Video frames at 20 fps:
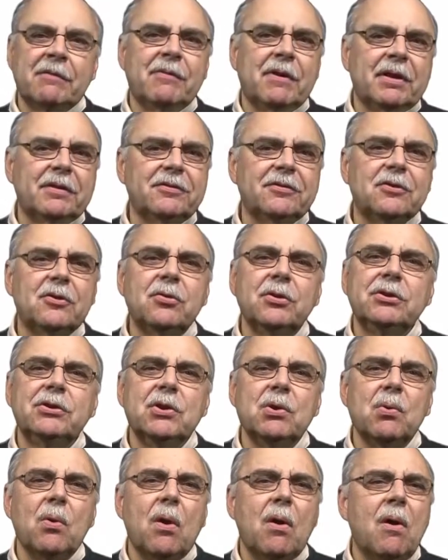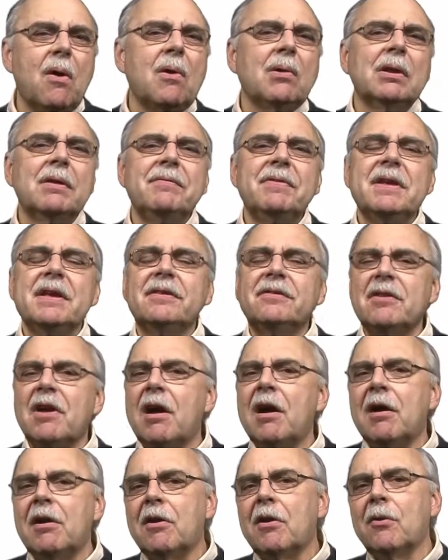of us could do all of this
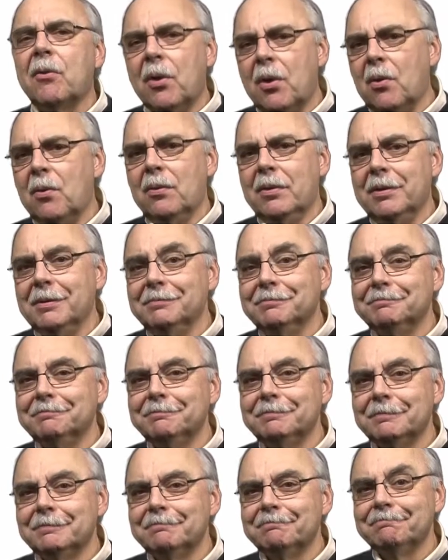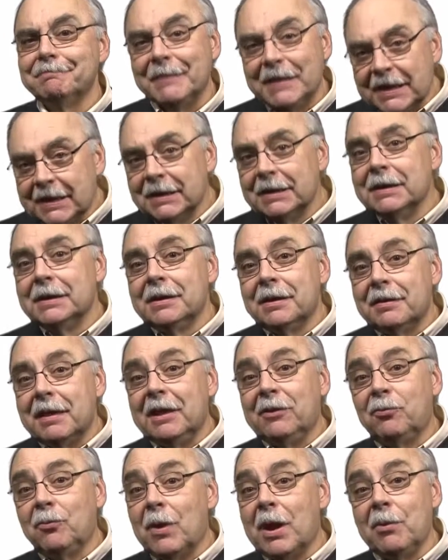on our own.
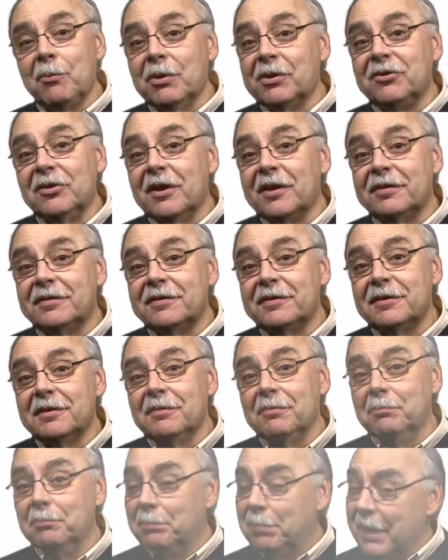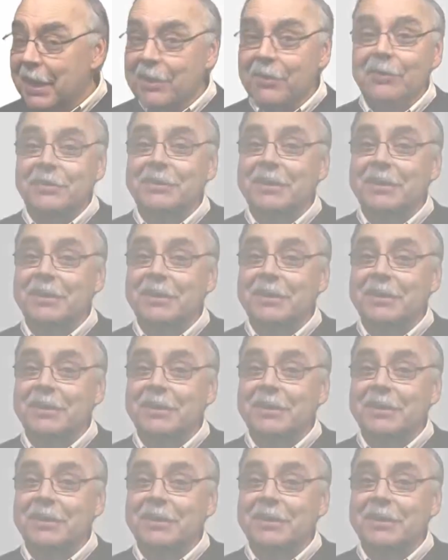That's why we're just better